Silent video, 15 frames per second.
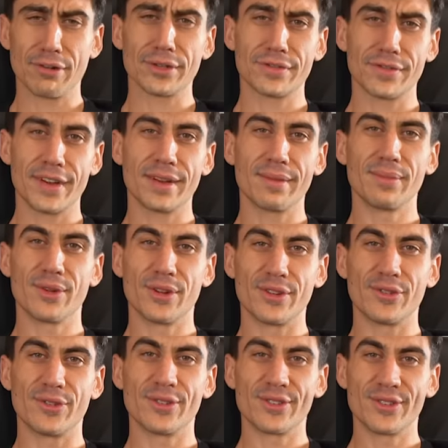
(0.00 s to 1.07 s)
was very
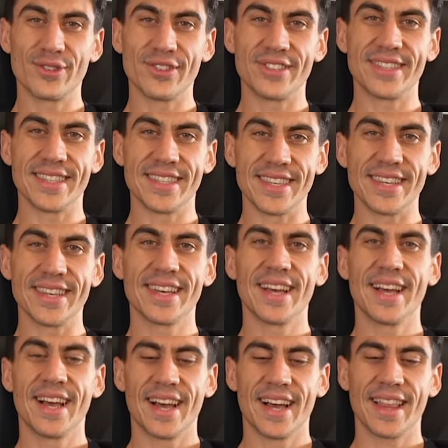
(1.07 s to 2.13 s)
beautiful to see
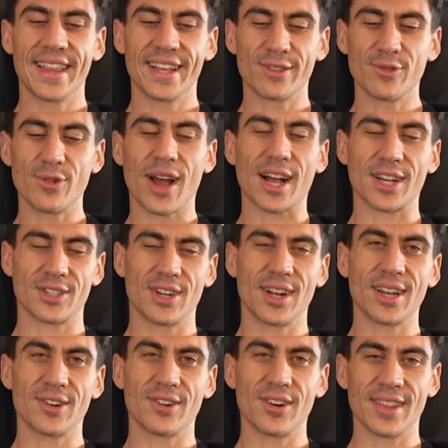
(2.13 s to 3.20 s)
that we
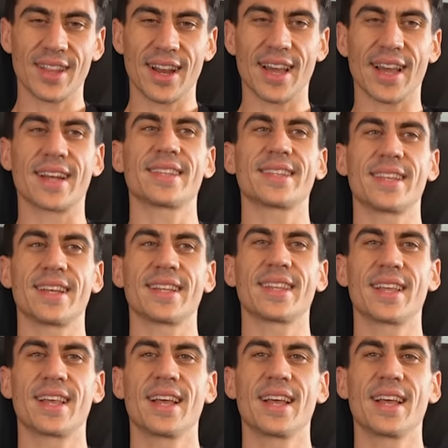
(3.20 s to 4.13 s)
actually got elected.